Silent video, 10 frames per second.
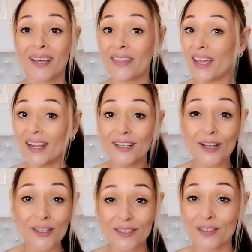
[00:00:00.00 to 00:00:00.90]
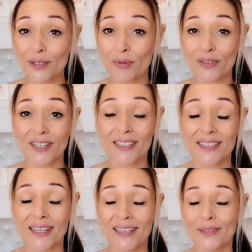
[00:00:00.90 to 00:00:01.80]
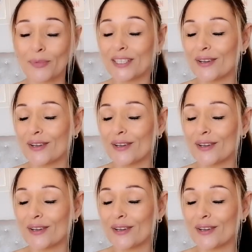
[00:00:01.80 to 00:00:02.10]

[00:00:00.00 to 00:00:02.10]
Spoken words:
They had loads of new products in, which